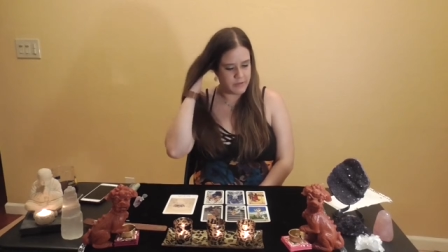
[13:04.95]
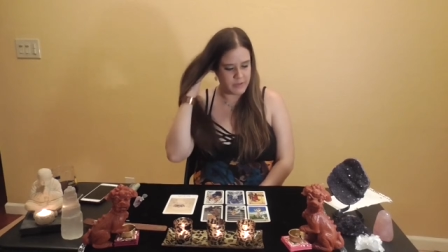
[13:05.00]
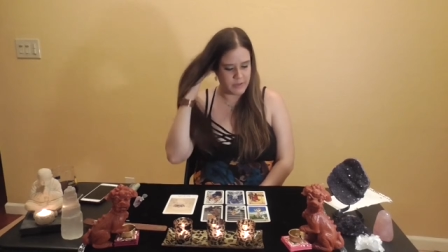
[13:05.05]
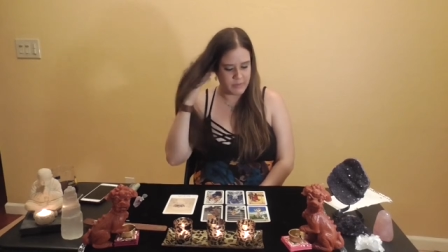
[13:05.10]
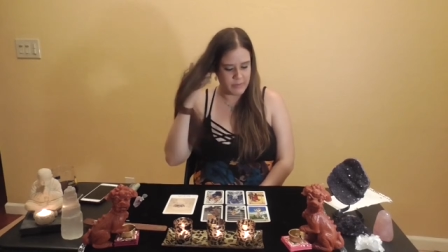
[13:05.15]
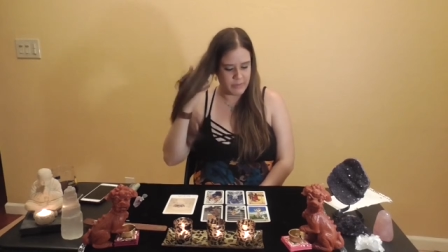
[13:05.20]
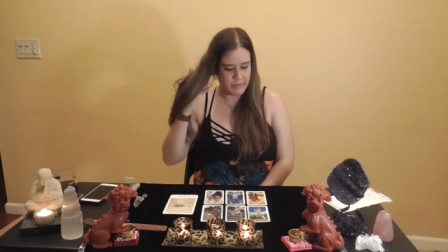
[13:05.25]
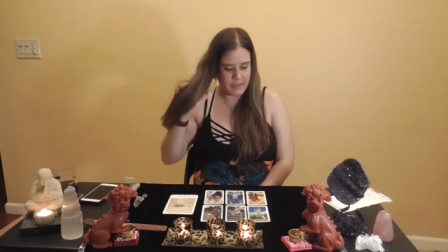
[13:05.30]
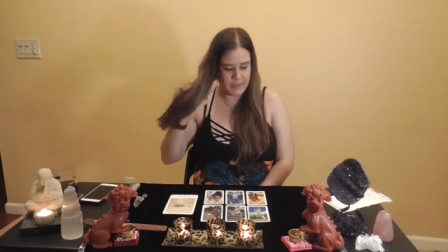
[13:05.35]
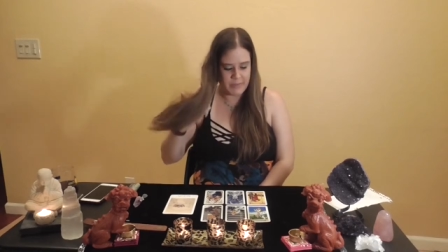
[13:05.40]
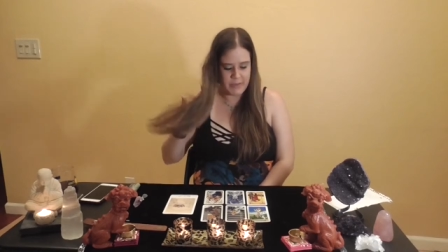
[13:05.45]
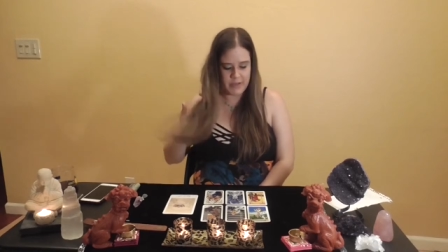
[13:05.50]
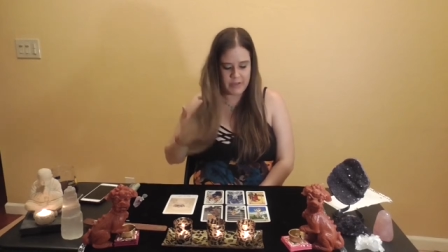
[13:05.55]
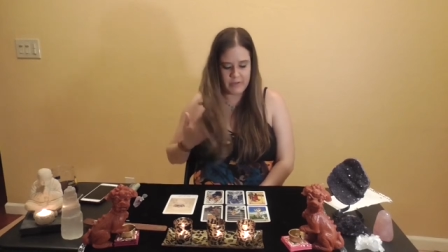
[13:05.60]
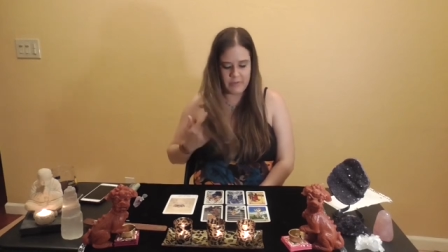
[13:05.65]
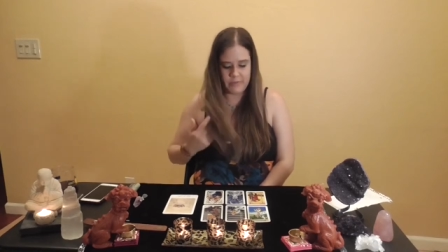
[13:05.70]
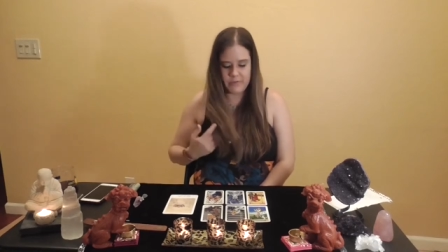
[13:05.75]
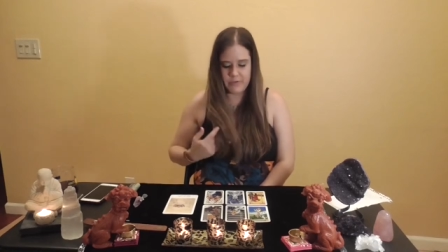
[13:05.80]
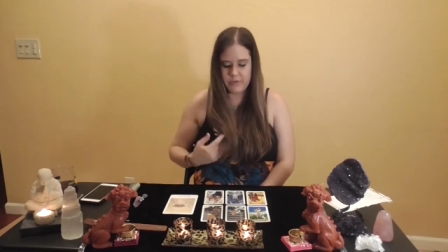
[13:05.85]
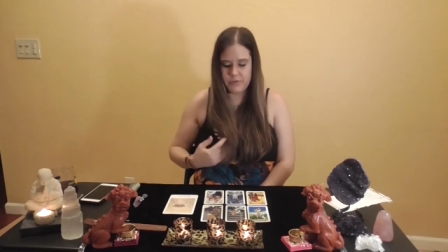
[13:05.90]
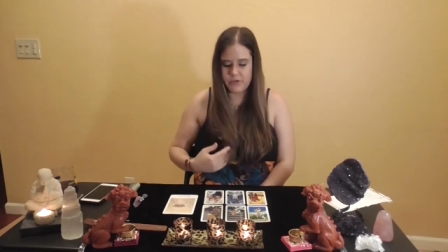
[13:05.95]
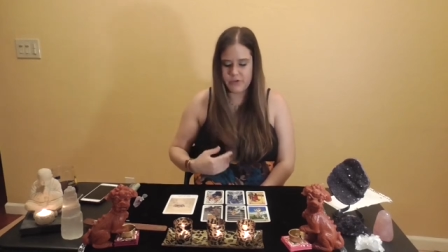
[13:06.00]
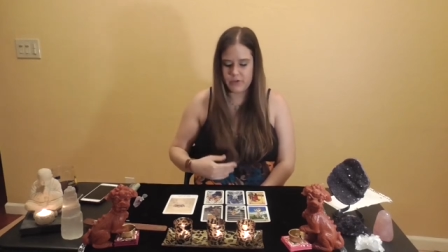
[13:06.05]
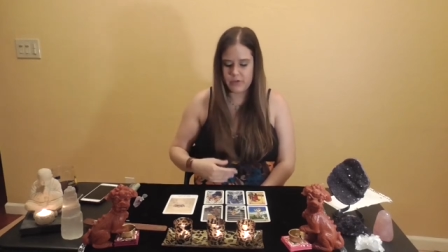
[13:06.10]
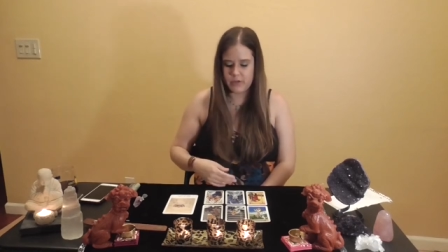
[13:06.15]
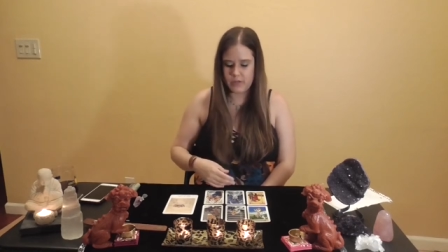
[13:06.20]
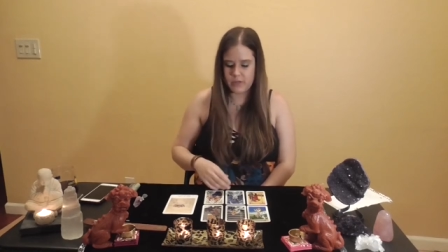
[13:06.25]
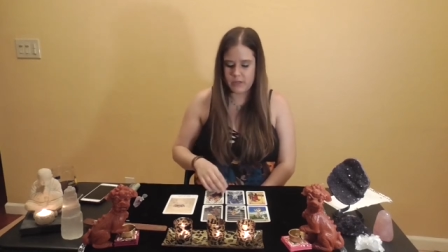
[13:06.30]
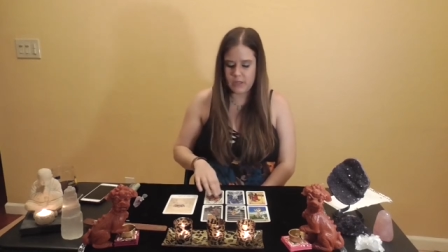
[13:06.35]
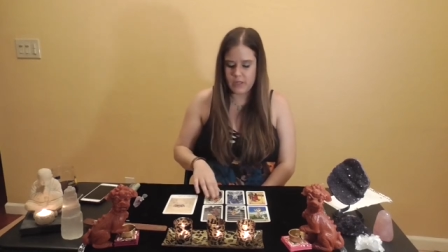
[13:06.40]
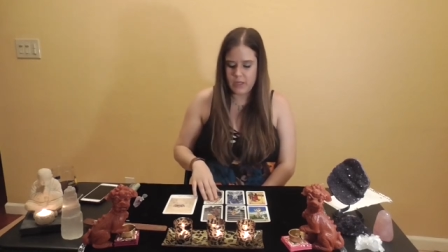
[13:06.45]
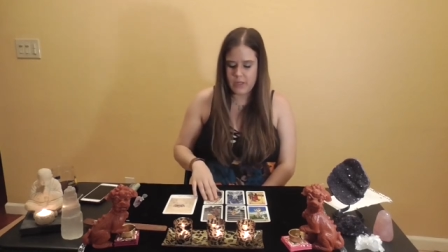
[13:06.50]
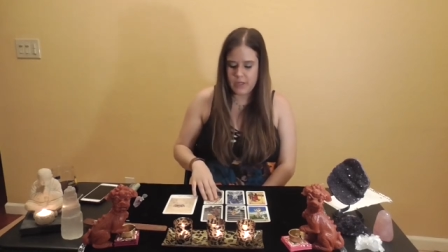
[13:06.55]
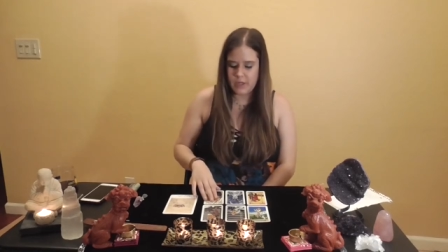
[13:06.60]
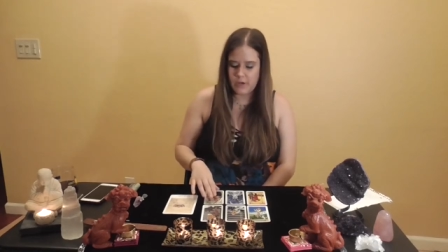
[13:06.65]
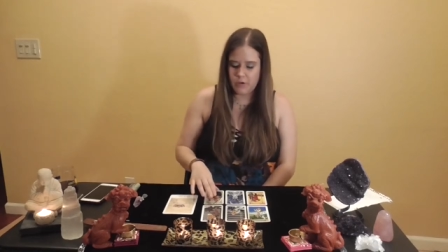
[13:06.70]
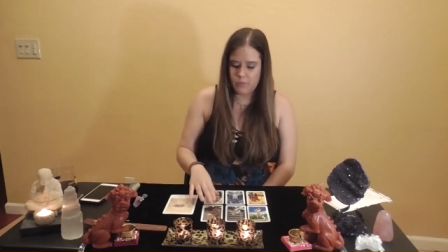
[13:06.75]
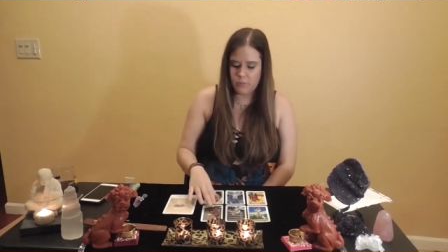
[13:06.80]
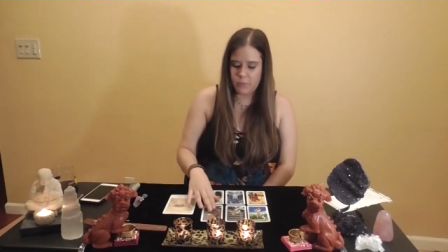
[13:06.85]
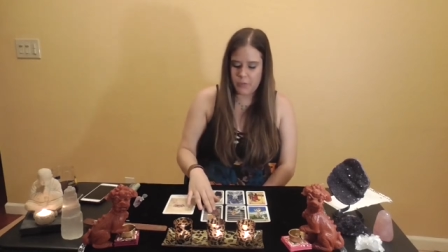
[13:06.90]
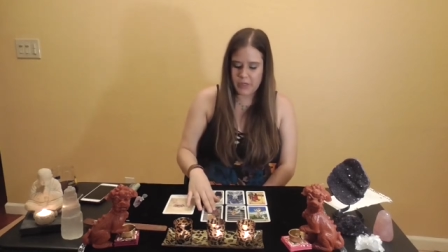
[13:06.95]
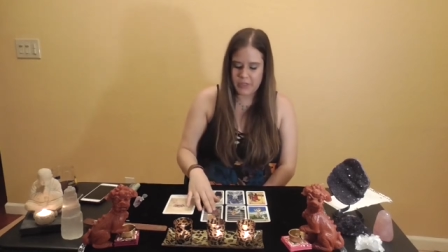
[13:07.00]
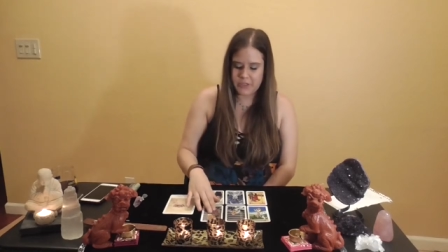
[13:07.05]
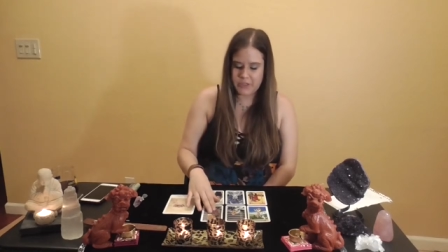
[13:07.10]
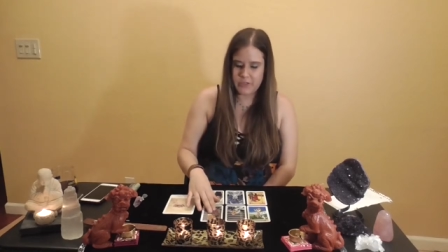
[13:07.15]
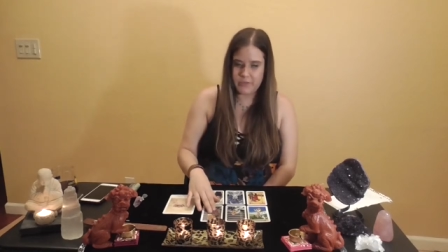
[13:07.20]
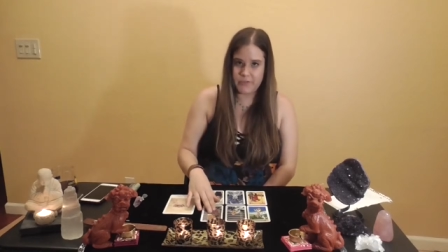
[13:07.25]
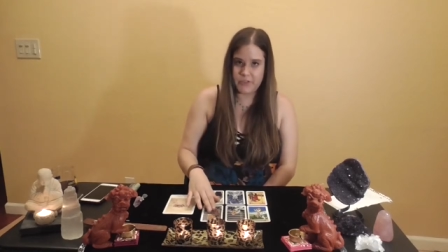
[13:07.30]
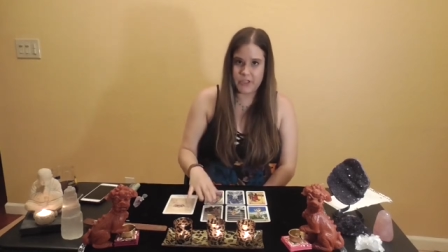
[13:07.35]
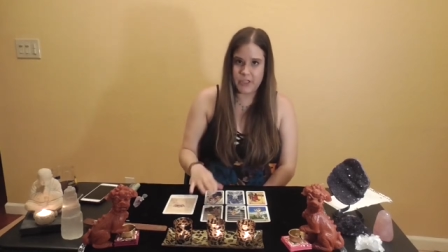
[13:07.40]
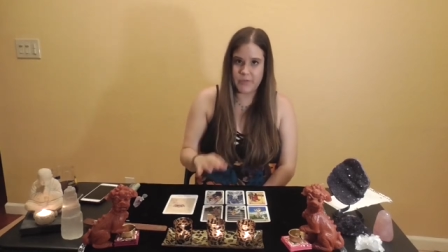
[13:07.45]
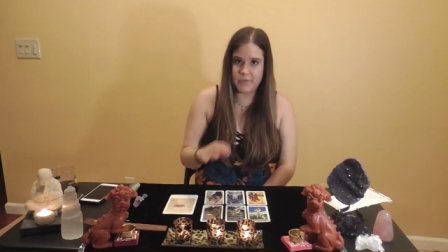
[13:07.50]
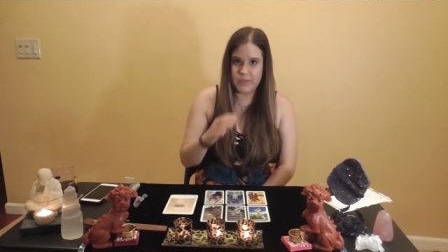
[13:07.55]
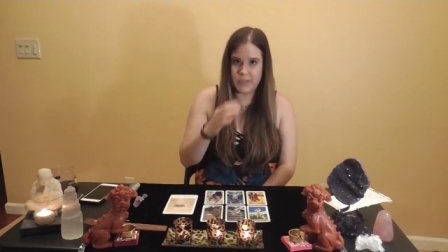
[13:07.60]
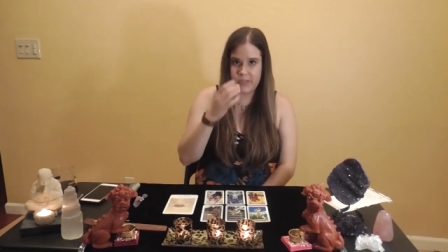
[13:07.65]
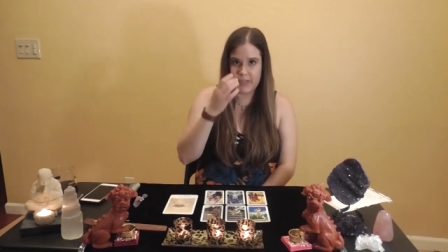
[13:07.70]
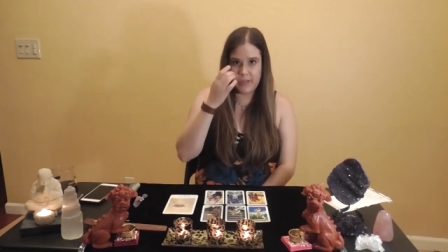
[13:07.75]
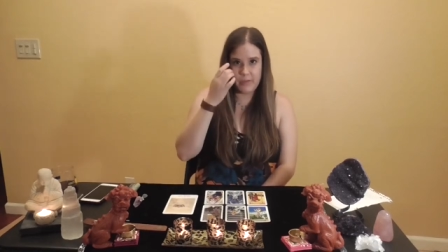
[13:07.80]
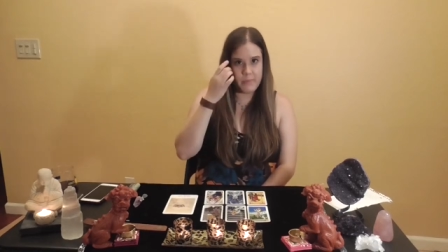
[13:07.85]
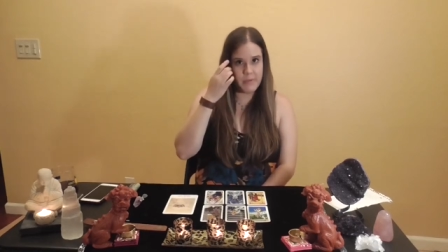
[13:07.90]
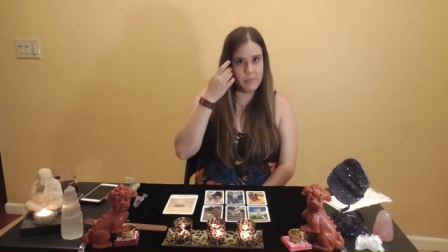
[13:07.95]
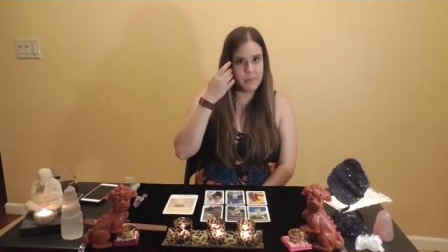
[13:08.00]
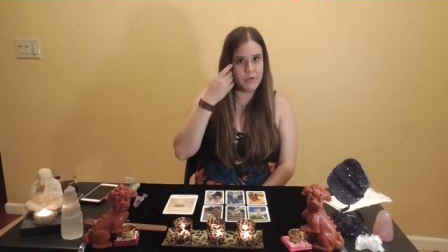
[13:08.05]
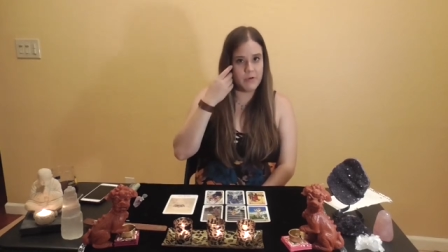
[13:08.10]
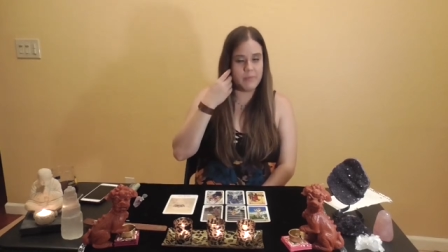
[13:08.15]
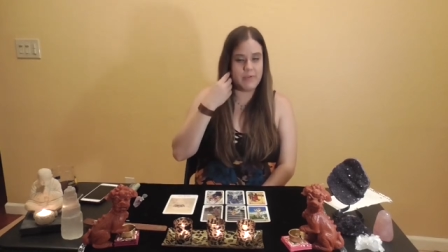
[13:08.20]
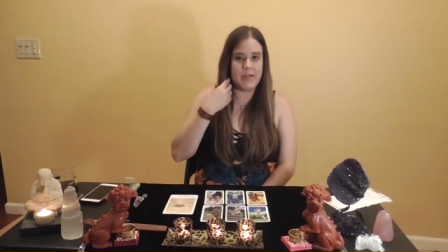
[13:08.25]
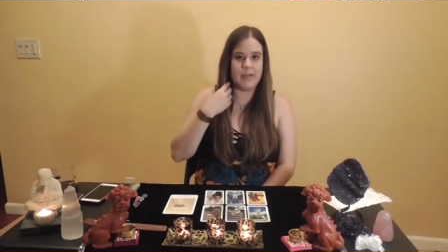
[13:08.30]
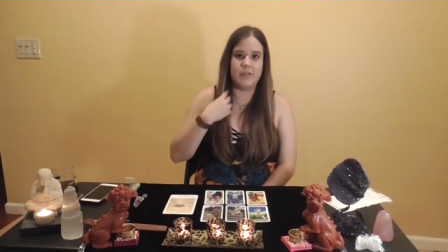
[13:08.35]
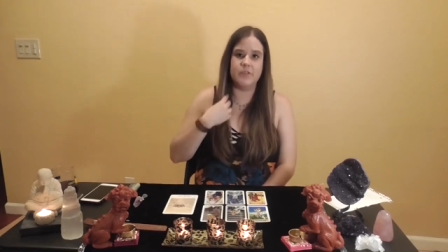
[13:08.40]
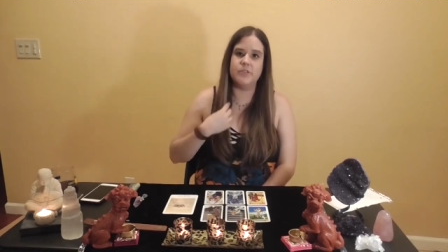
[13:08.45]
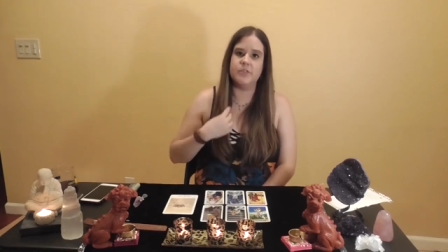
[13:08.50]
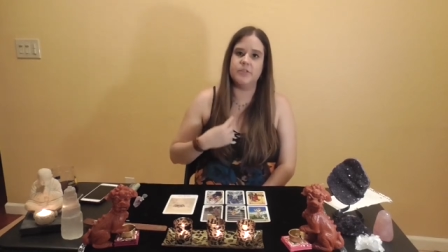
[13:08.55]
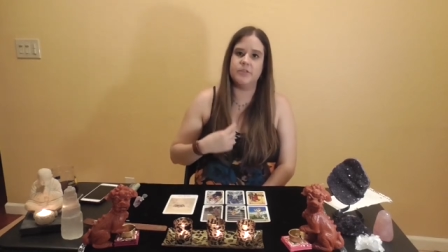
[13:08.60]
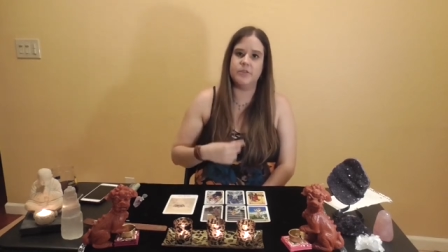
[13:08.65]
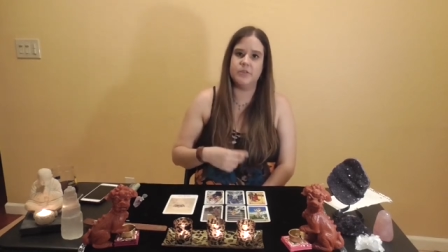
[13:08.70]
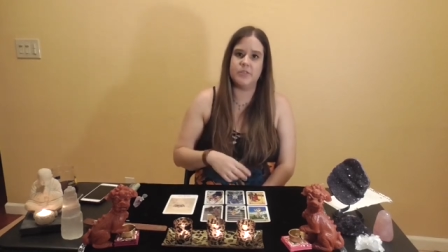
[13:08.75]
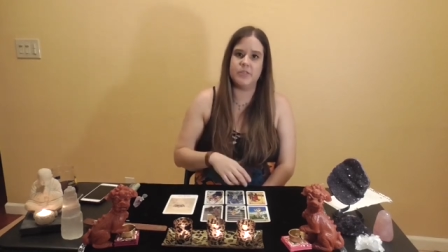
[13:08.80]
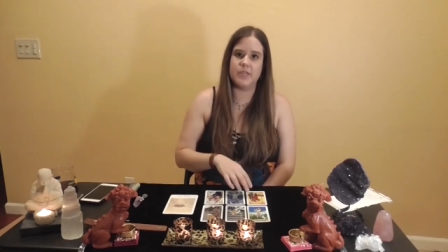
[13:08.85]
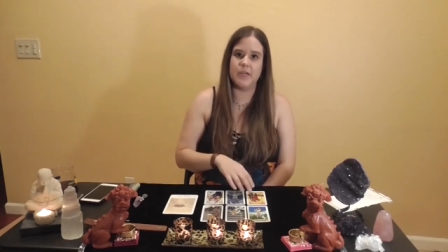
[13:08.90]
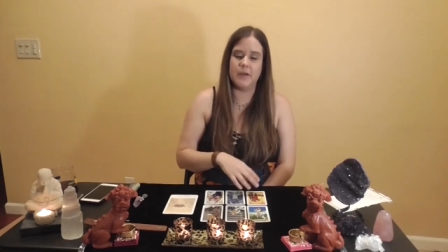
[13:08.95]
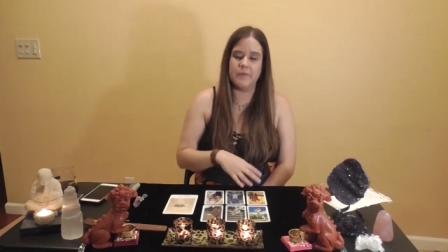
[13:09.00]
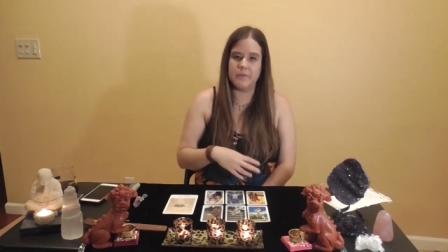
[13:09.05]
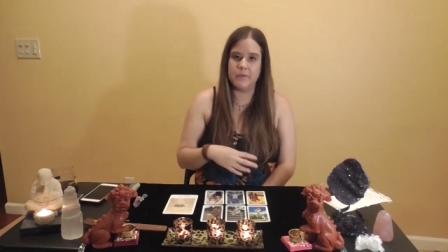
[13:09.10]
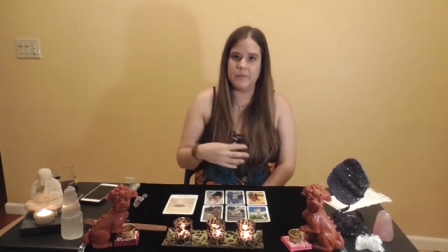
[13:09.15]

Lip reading: so, but maybe in the future, once you've achieved a little bit more balance in yourself,